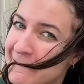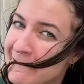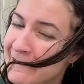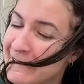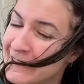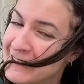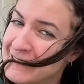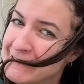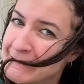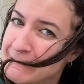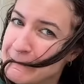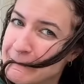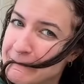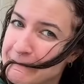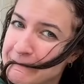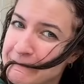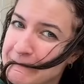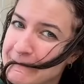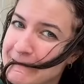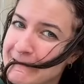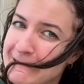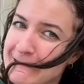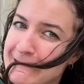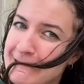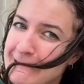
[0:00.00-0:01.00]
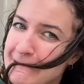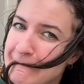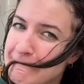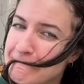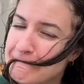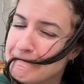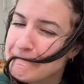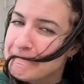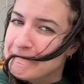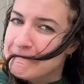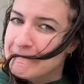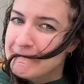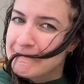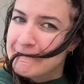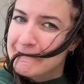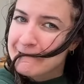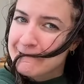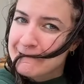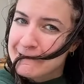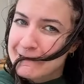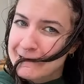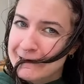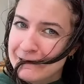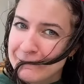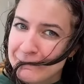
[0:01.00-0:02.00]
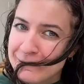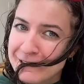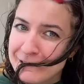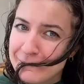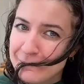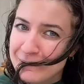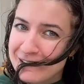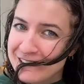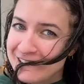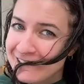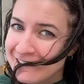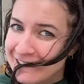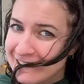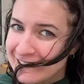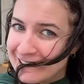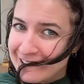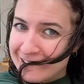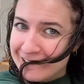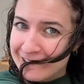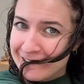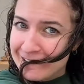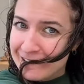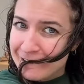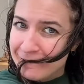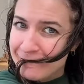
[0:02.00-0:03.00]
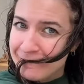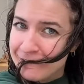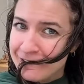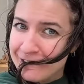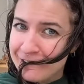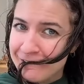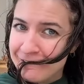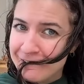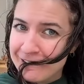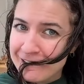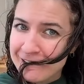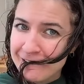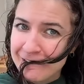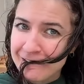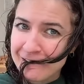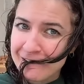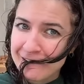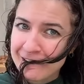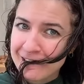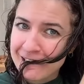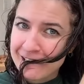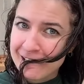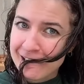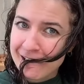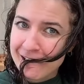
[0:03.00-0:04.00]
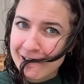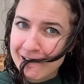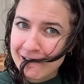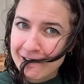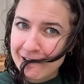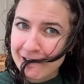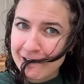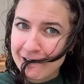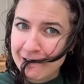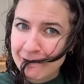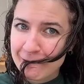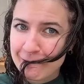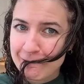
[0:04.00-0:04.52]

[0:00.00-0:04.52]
Okay, so I'm gonna put the brush down at a 45-degree angle,